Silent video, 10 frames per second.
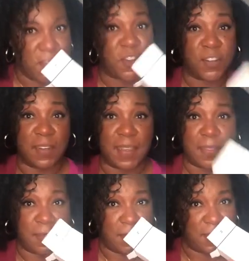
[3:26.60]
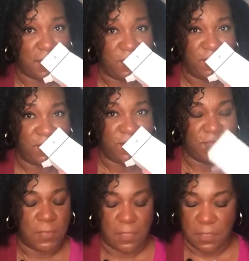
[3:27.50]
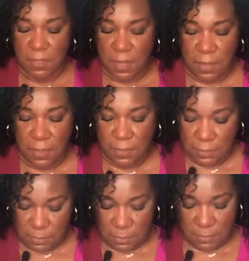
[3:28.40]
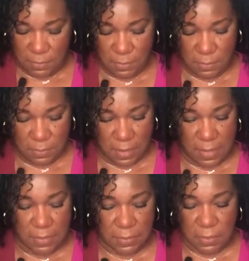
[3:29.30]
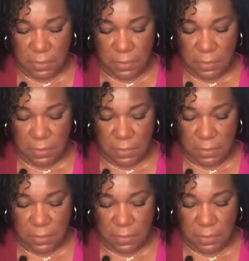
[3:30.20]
you're going to like this. This is nice. And this